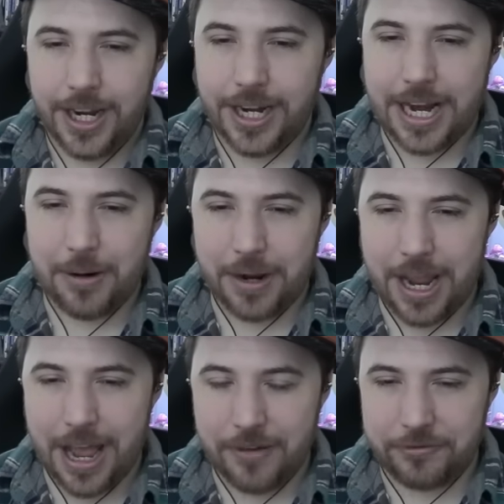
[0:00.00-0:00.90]
And here we
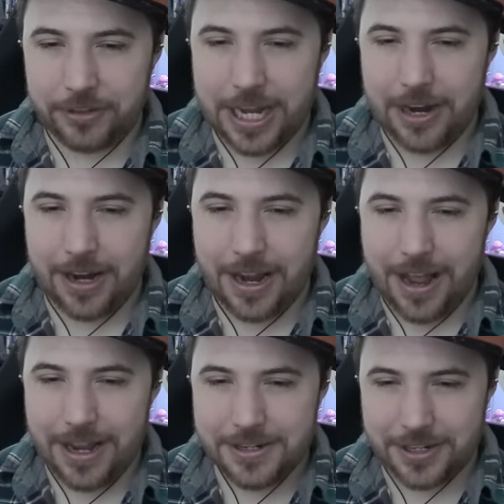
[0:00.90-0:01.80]
have
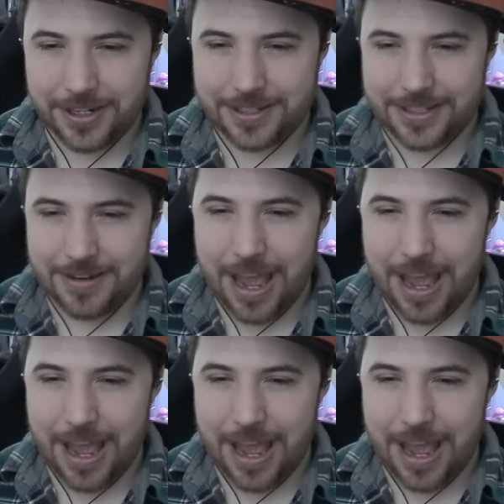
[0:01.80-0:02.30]
Flareon, just,